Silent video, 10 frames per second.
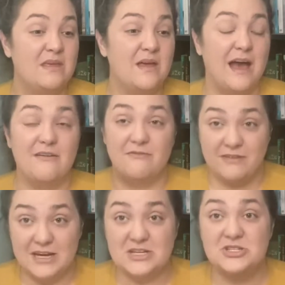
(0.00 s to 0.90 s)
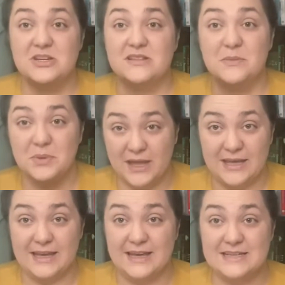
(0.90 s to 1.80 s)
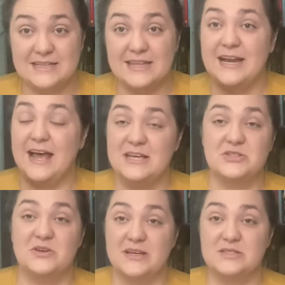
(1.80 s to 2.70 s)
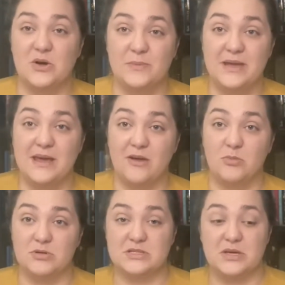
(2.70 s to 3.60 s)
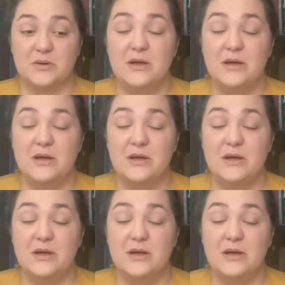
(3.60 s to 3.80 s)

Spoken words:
I finished the blanket that I asked you guys to hold me accountable to.